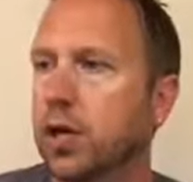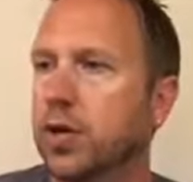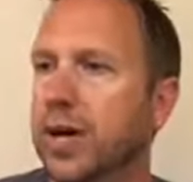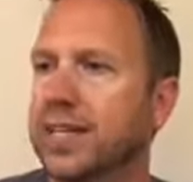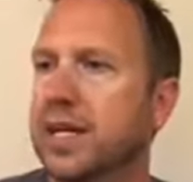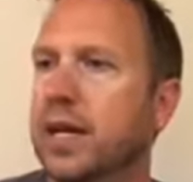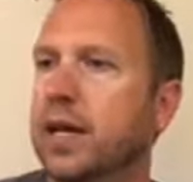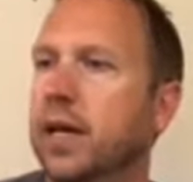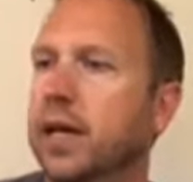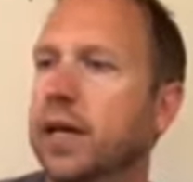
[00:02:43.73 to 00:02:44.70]
You guys,
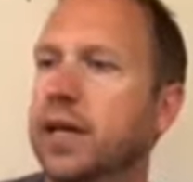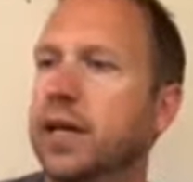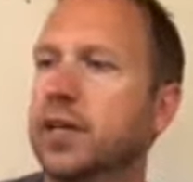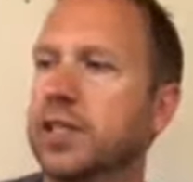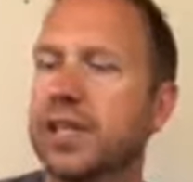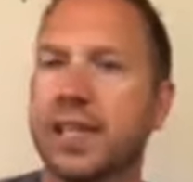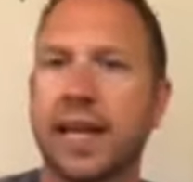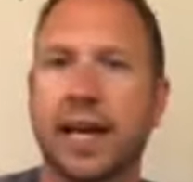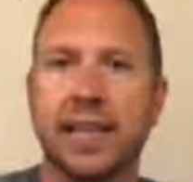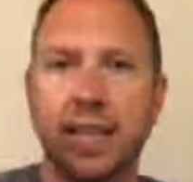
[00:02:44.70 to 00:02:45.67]
here's the
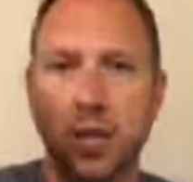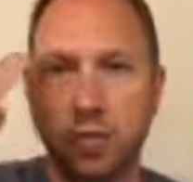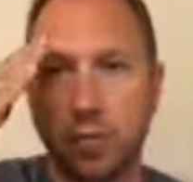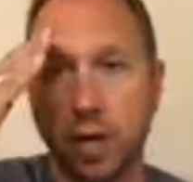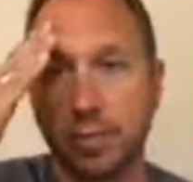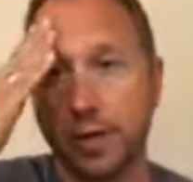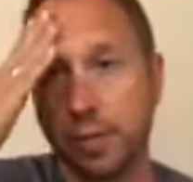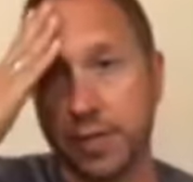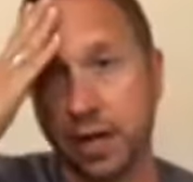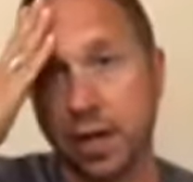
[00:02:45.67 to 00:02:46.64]
thing, and I think you've probably heard
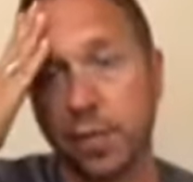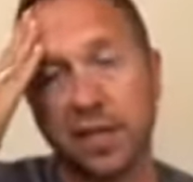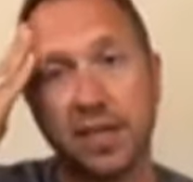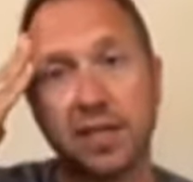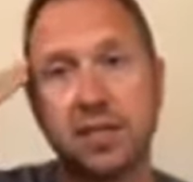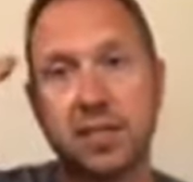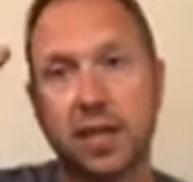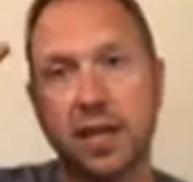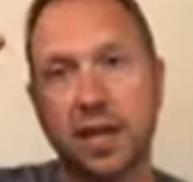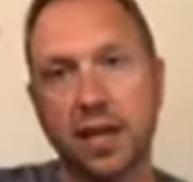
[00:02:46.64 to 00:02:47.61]
me talk about this,
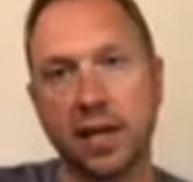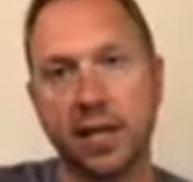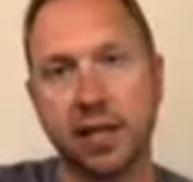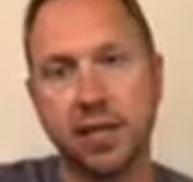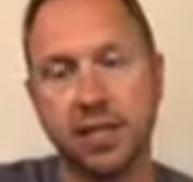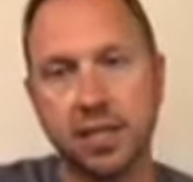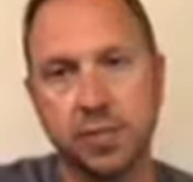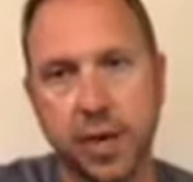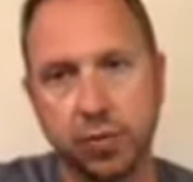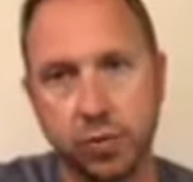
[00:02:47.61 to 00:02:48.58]
and this is
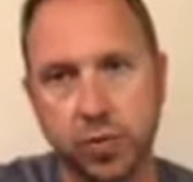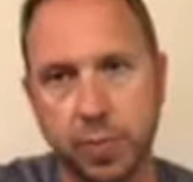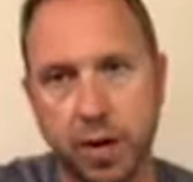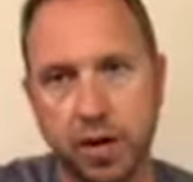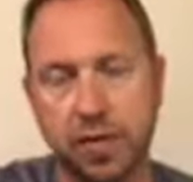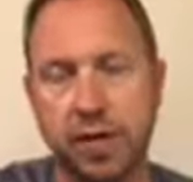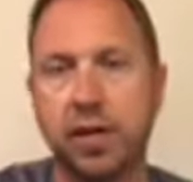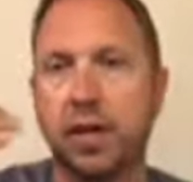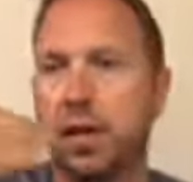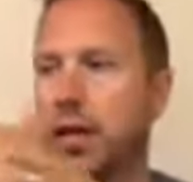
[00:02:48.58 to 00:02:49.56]
my roots part of it.
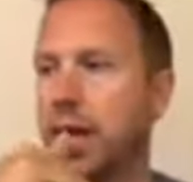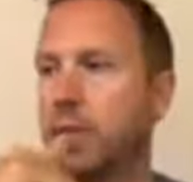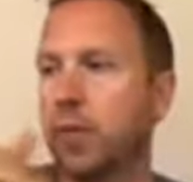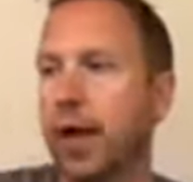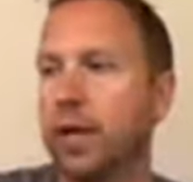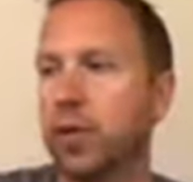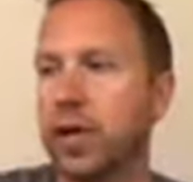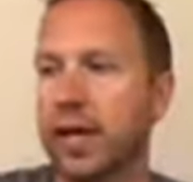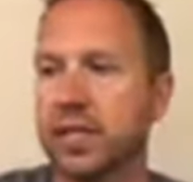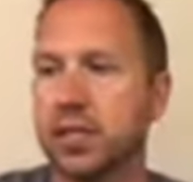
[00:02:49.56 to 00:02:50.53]
And I am going
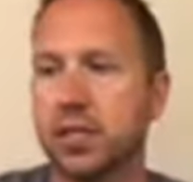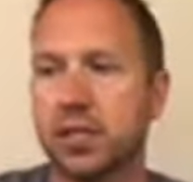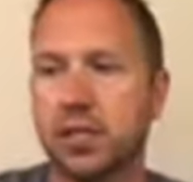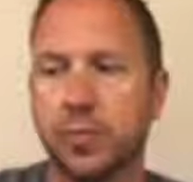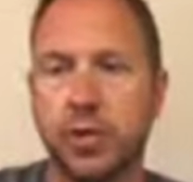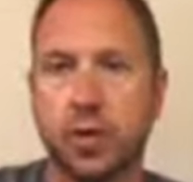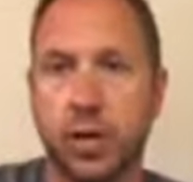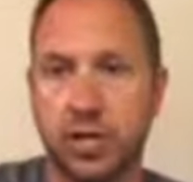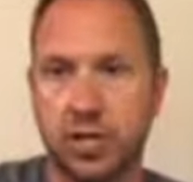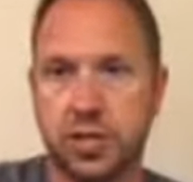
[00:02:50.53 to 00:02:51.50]
to get to some of the
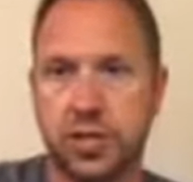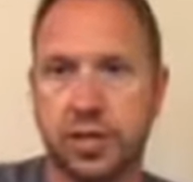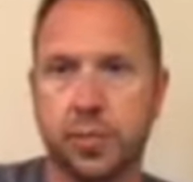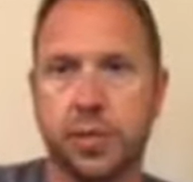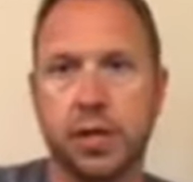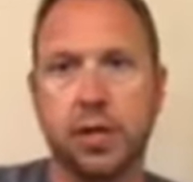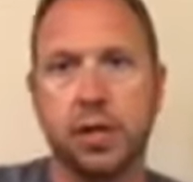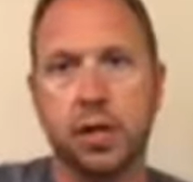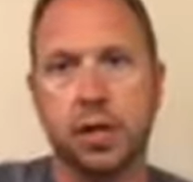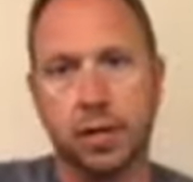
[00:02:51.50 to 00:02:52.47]
questions here, but
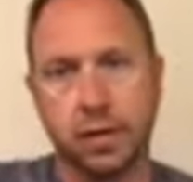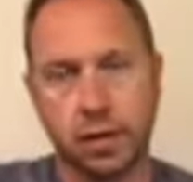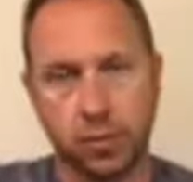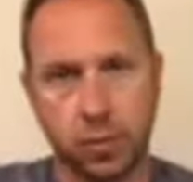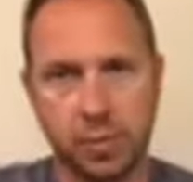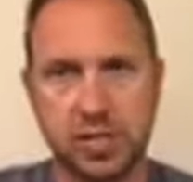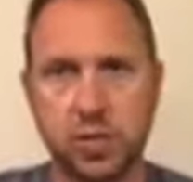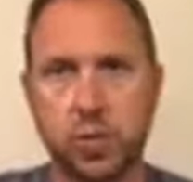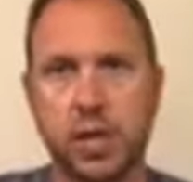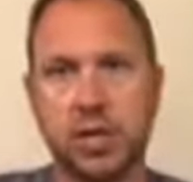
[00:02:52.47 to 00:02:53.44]
you know, we missed
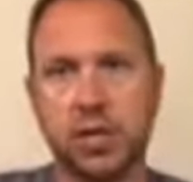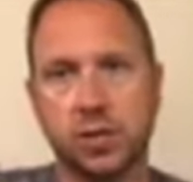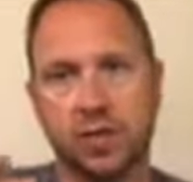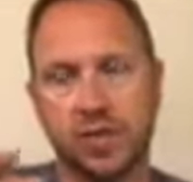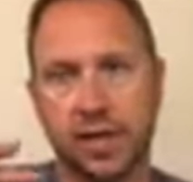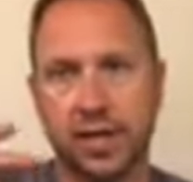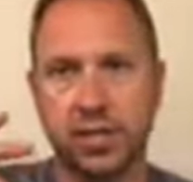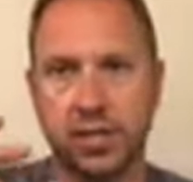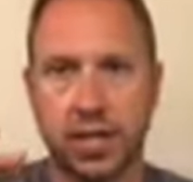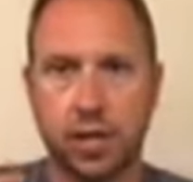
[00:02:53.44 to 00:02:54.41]
a week, so I feel like I
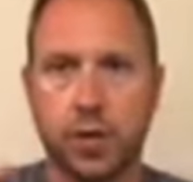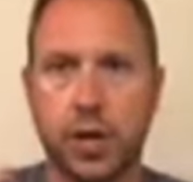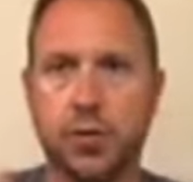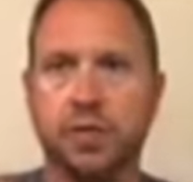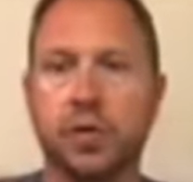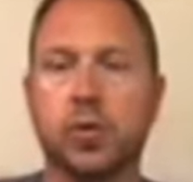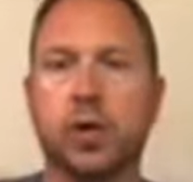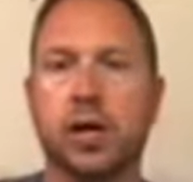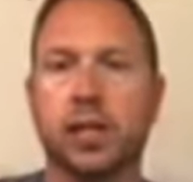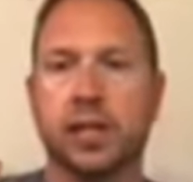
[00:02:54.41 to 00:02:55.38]
just kind of want to review
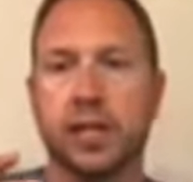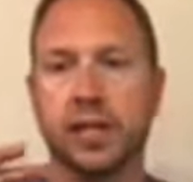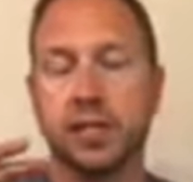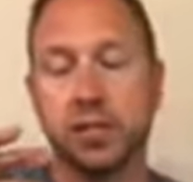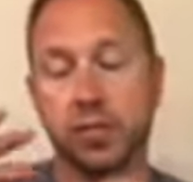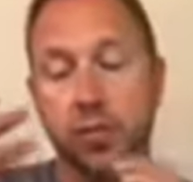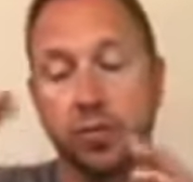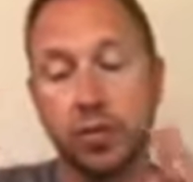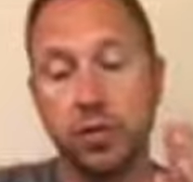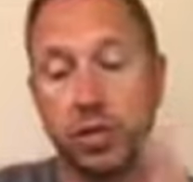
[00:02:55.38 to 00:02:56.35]
on things. So
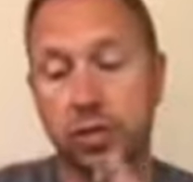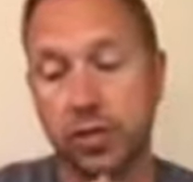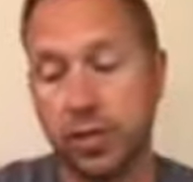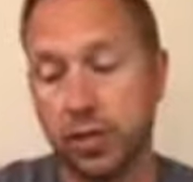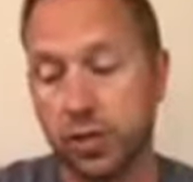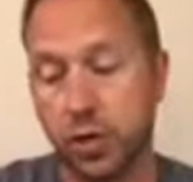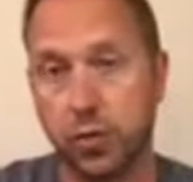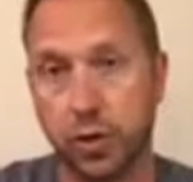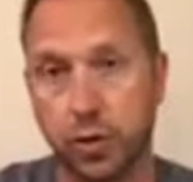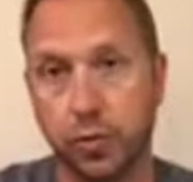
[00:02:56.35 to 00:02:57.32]
for those of you that
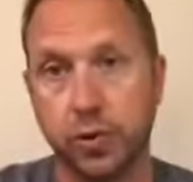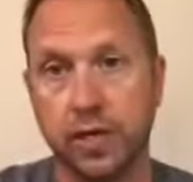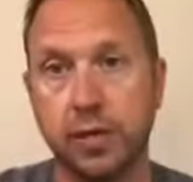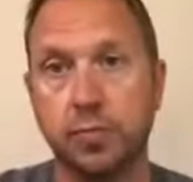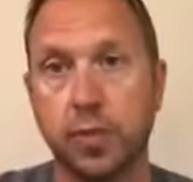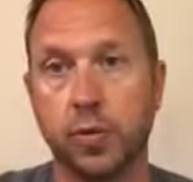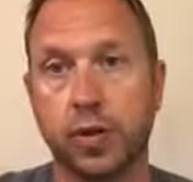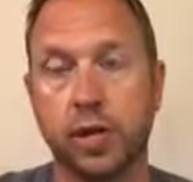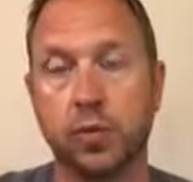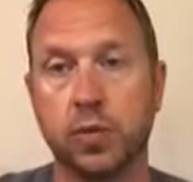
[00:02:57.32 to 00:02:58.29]
don't know, Linn
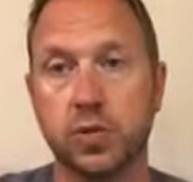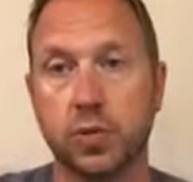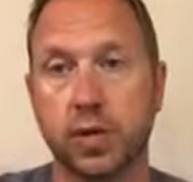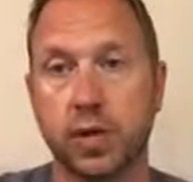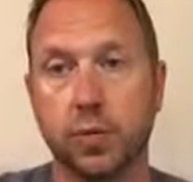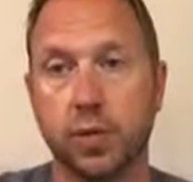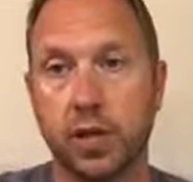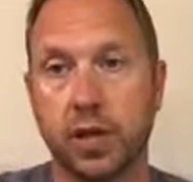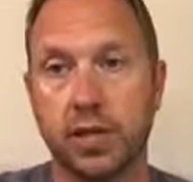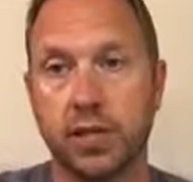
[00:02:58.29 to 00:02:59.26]
Boki was working with
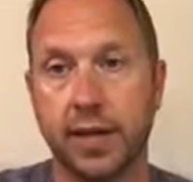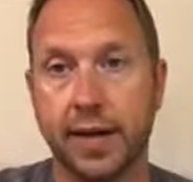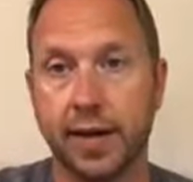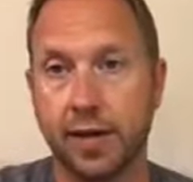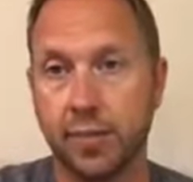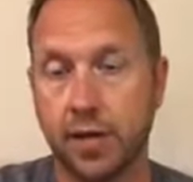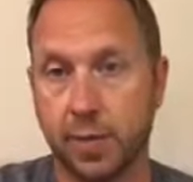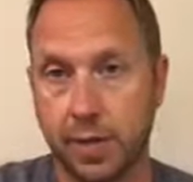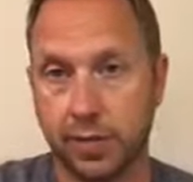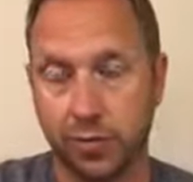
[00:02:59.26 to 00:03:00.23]
us. I hired him to
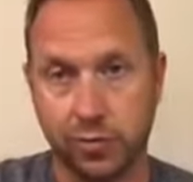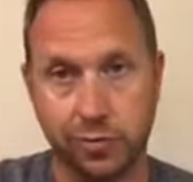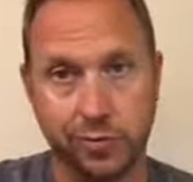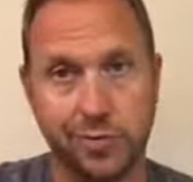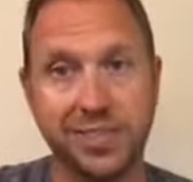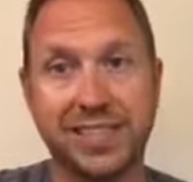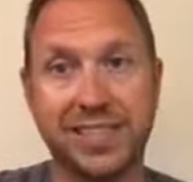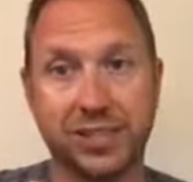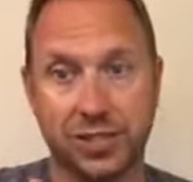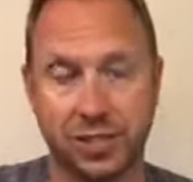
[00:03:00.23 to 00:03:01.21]
come out to
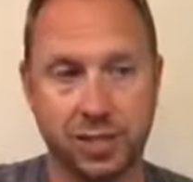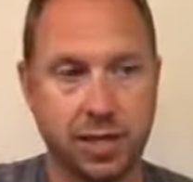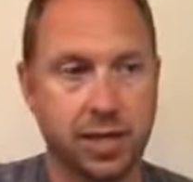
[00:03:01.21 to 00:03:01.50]
teach us.